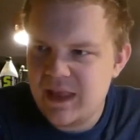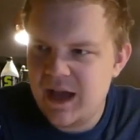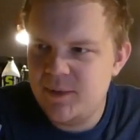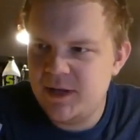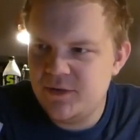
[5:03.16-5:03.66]

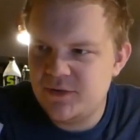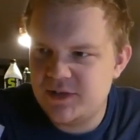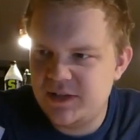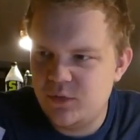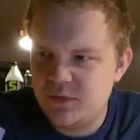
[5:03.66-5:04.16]
I mean,
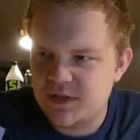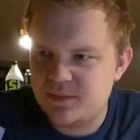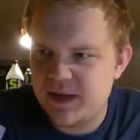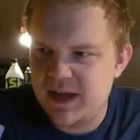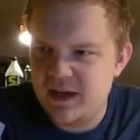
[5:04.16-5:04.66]
usually we
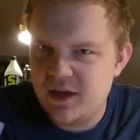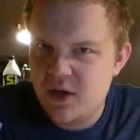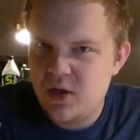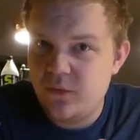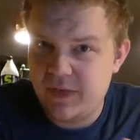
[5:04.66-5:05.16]
just play
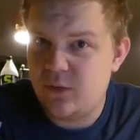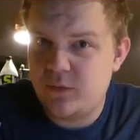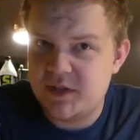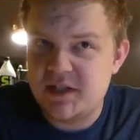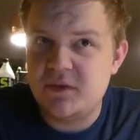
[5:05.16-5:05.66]
without
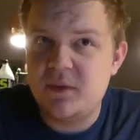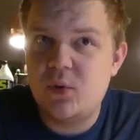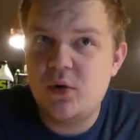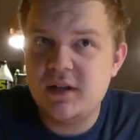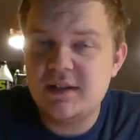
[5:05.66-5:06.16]
receiving the
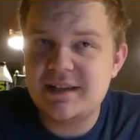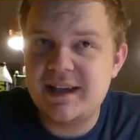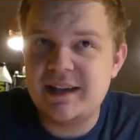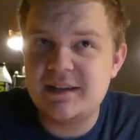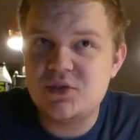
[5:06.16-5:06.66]
points,
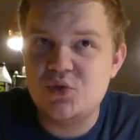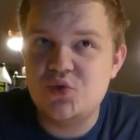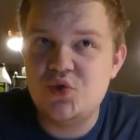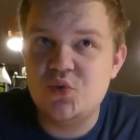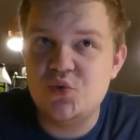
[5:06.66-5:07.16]
and you
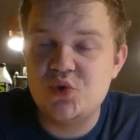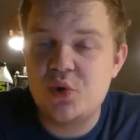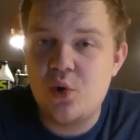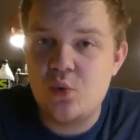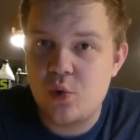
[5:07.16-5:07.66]
choose
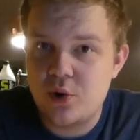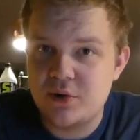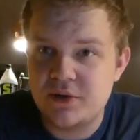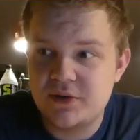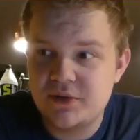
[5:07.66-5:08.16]
your own
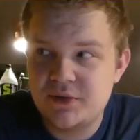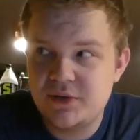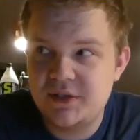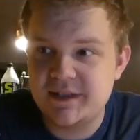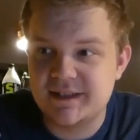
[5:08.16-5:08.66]
word,
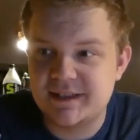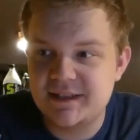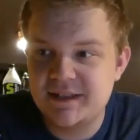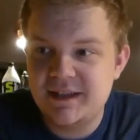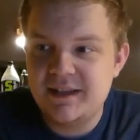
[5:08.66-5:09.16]

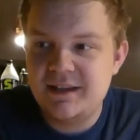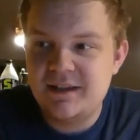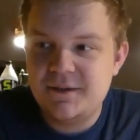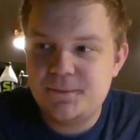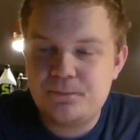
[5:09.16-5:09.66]
because
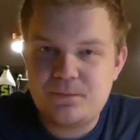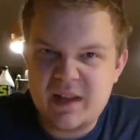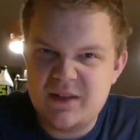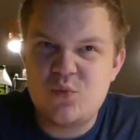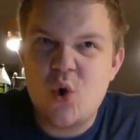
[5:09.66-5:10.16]

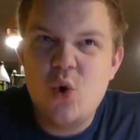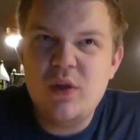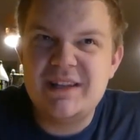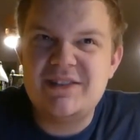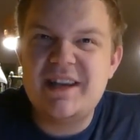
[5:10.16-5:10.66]

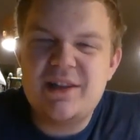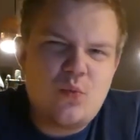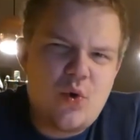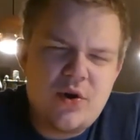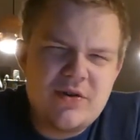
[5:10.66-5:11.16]
rolling together
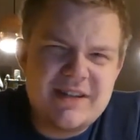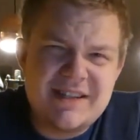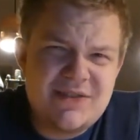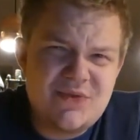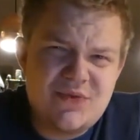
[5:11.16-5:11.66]
word
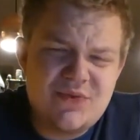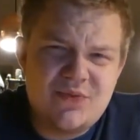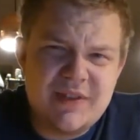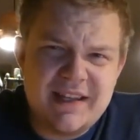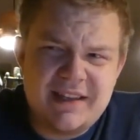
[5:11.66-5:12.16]
is
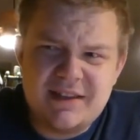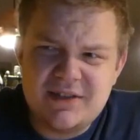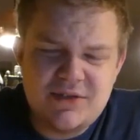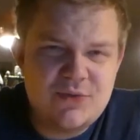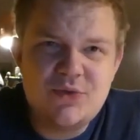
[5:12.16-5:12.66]

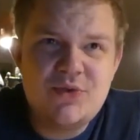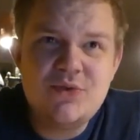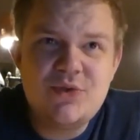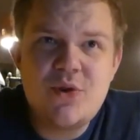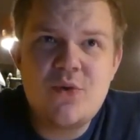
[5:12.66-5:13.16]
ridiculous. You
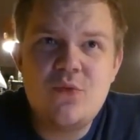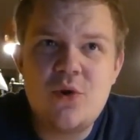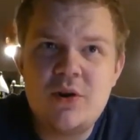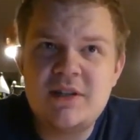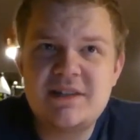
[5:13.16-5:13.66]
choose your own
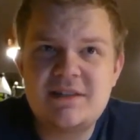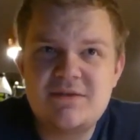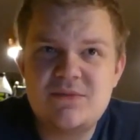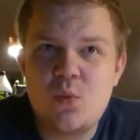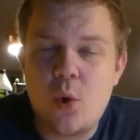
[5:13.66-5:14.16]

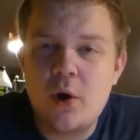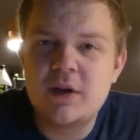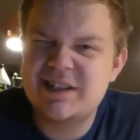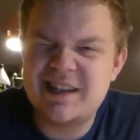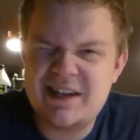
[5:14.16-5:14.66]

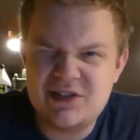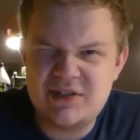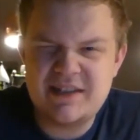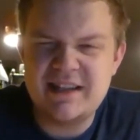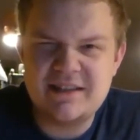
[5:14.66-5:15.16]
word
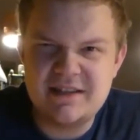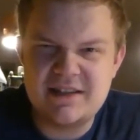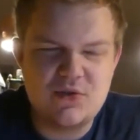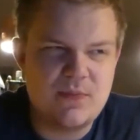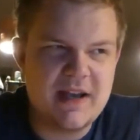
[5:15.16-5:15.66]
slash sentence,
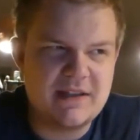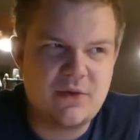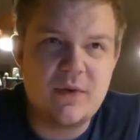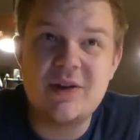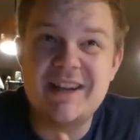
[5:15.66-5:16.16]
and you pass
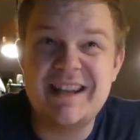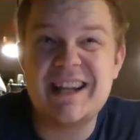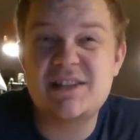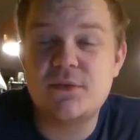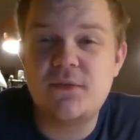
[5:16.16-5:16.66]
it around, and
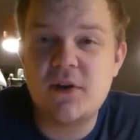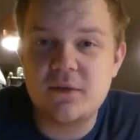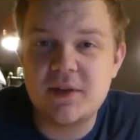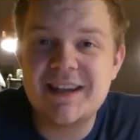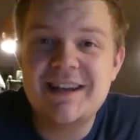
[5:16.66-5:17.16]
that's the fun
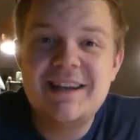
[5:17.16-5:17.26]
of it.